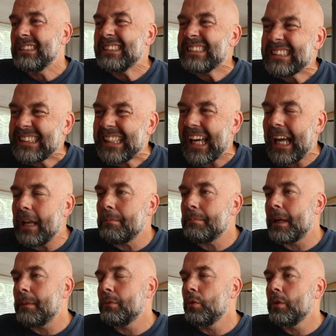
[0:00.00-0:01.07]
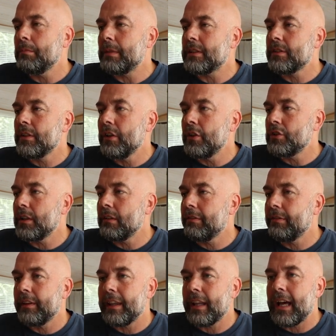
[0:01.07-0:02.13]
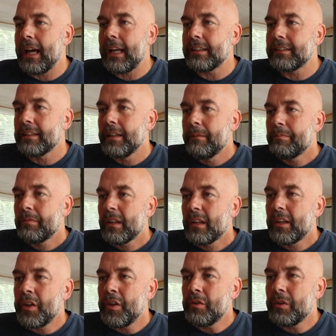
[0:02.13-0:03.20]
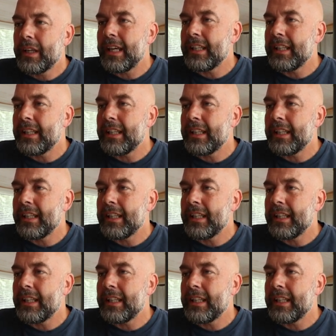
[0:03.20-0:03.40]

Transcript: Again, people wouldn't be searching for that. Cute